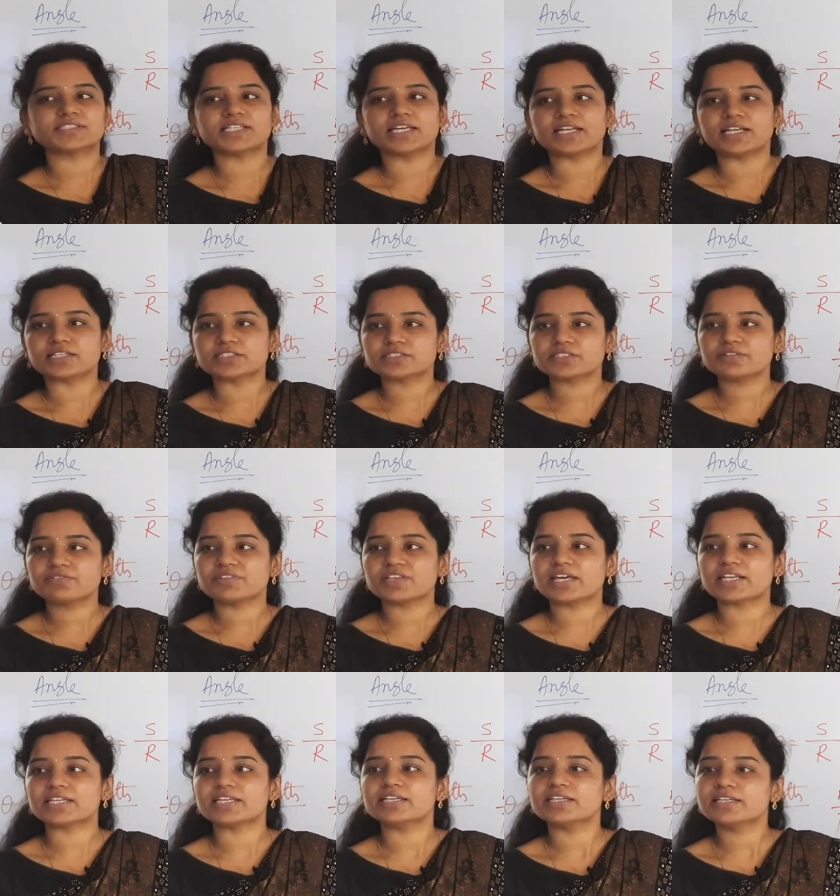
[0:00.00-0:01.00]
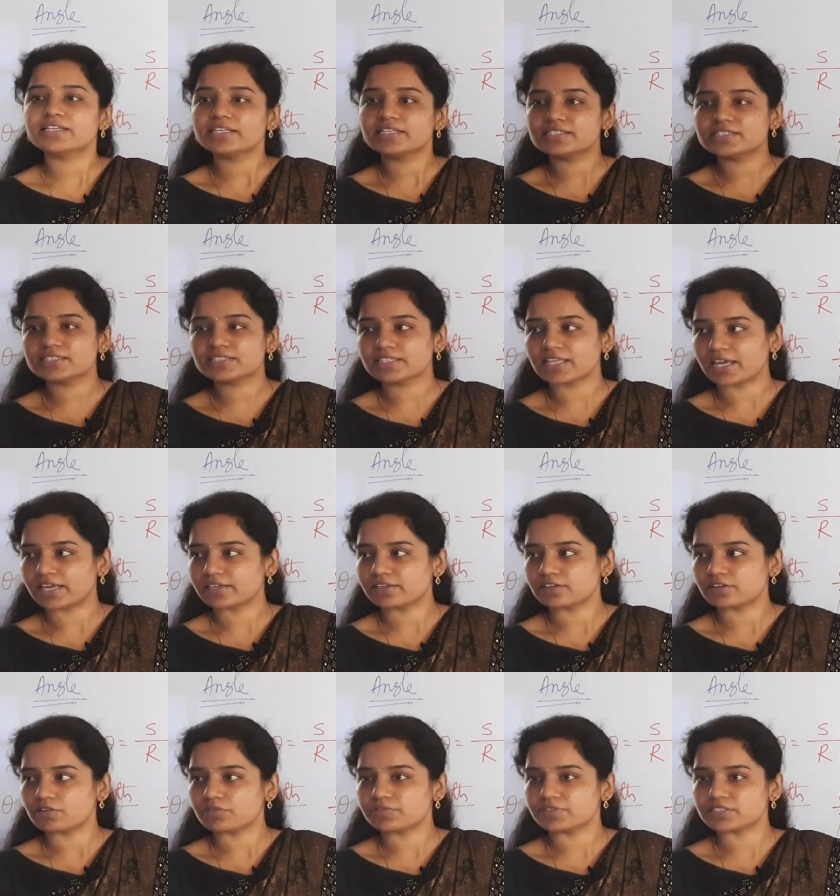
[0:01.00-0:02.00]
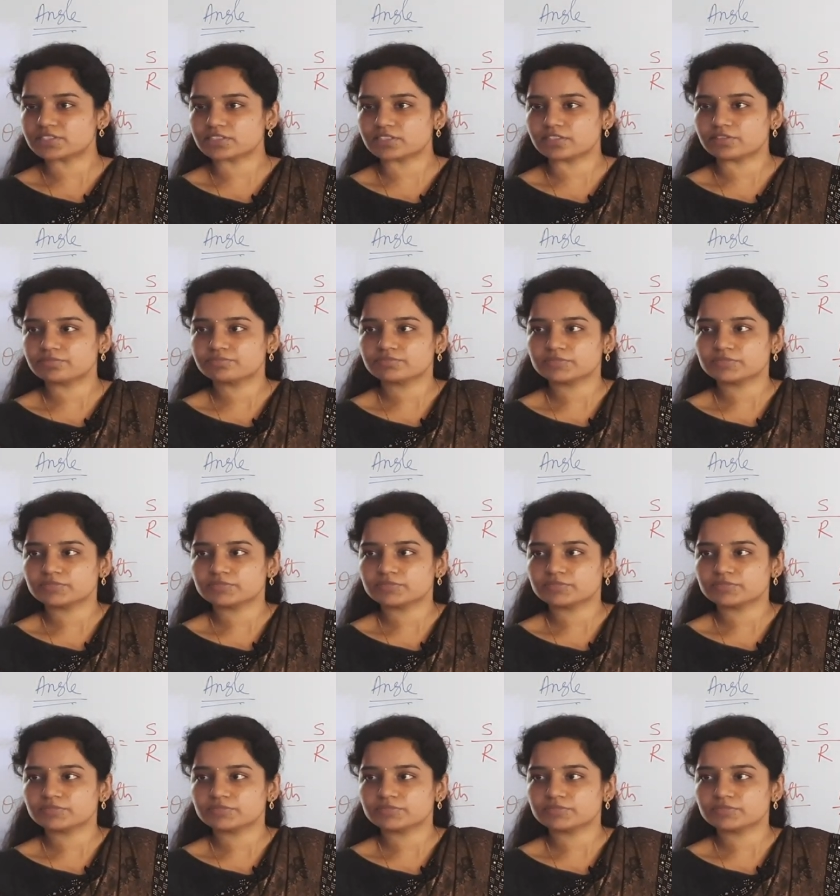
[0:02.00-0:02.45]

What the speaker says: direction, we are increasing the angle obviously.